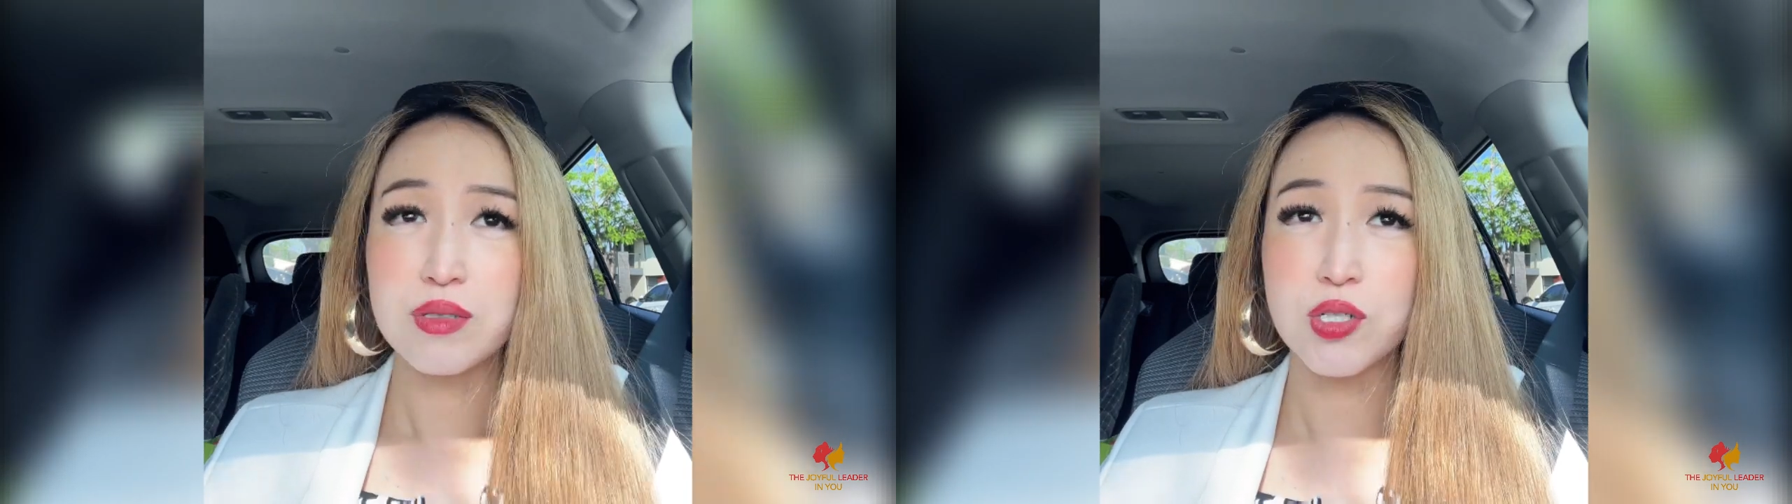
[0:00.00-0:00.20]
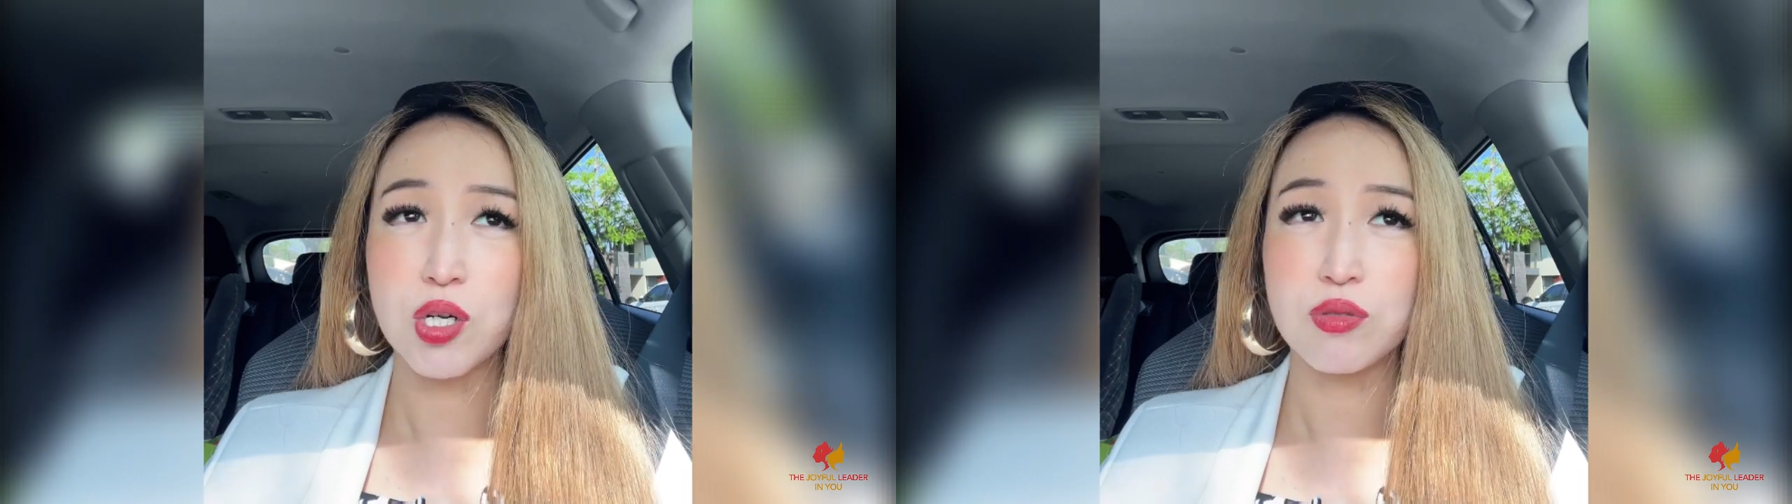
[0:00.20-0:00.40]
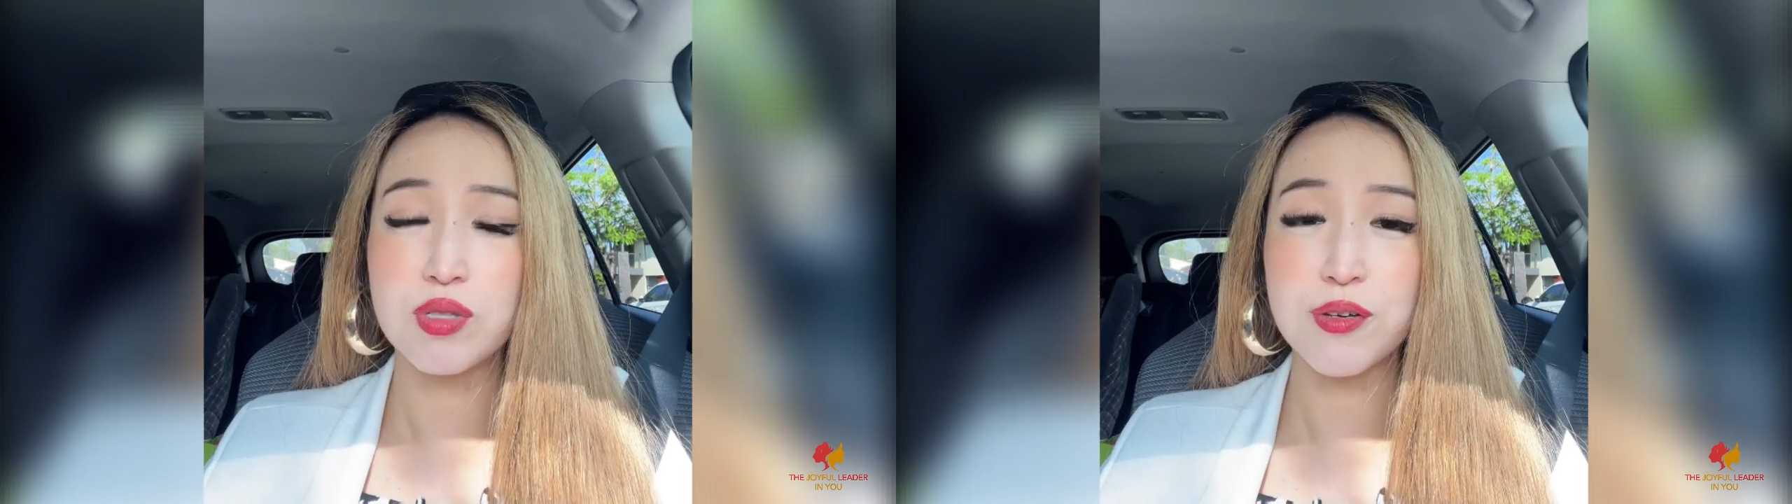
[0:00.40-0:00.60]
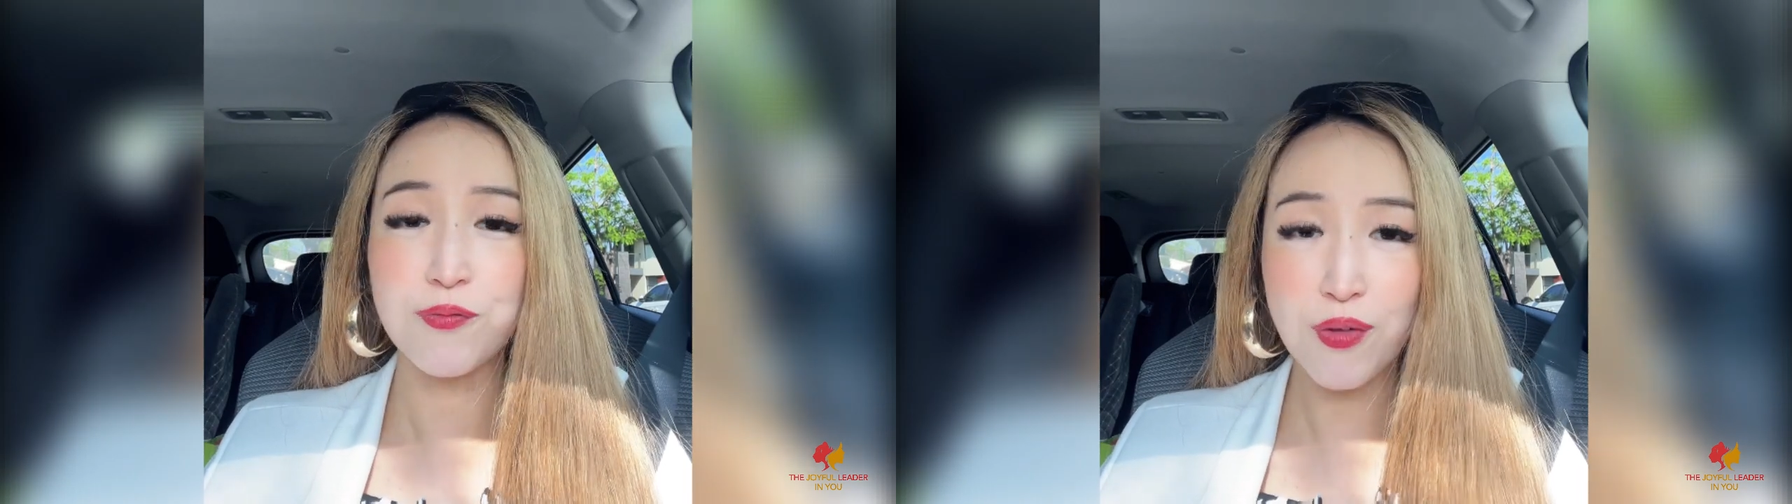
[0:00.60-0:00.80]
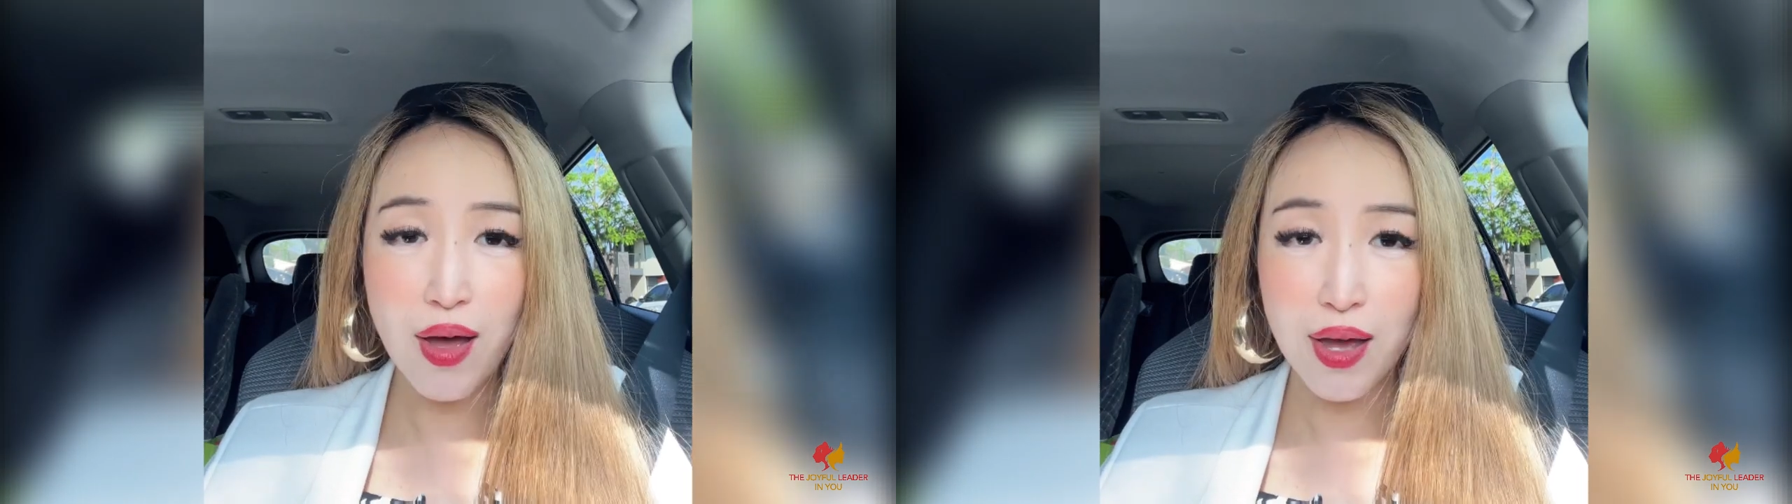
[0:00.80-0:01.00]
they're
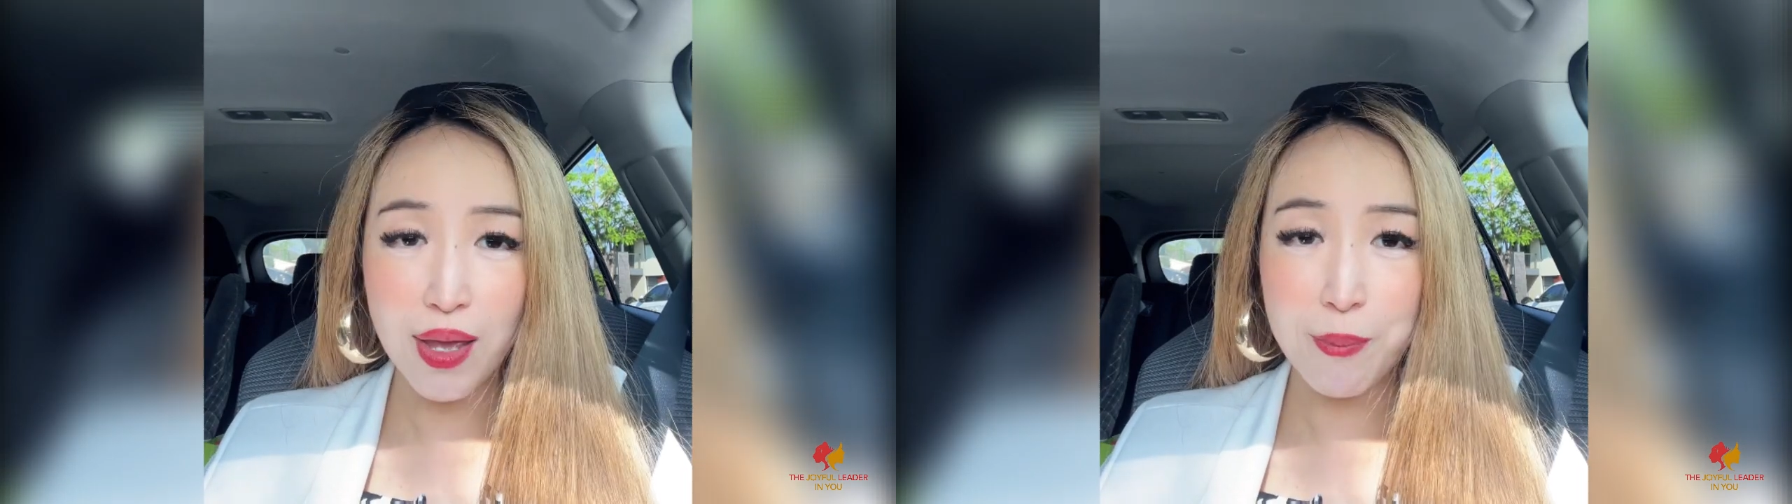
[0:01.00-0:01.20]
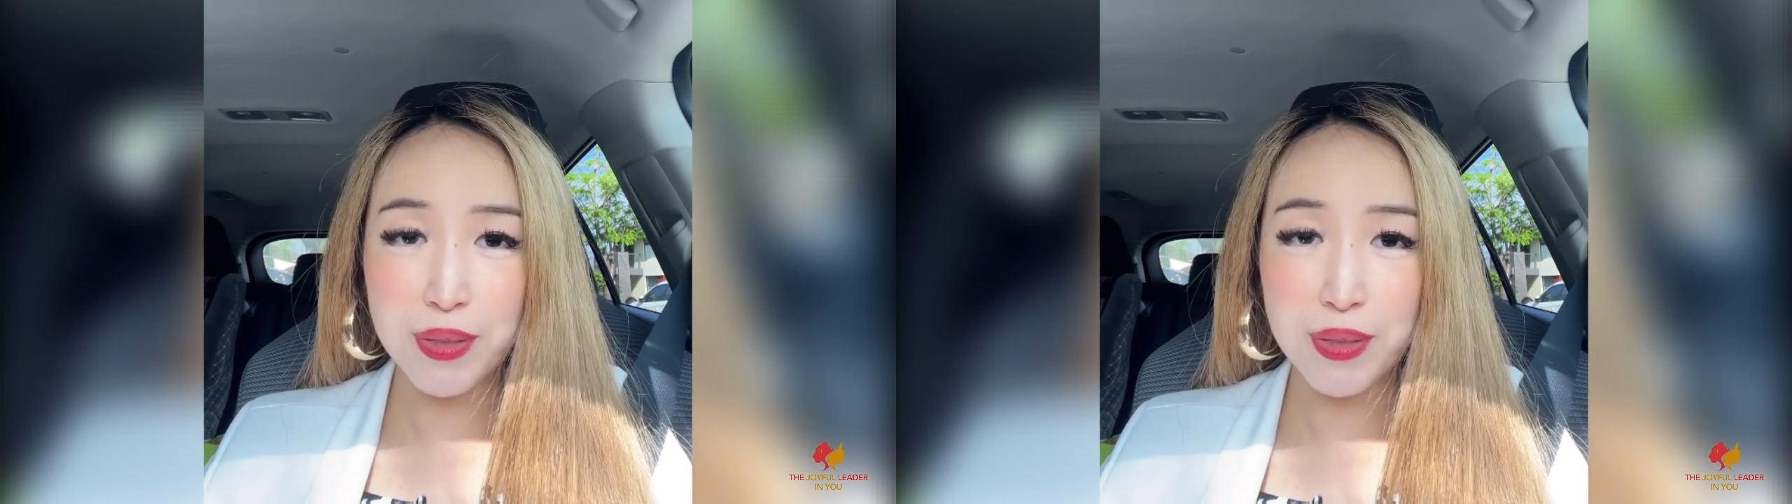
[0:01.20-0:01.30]
fine,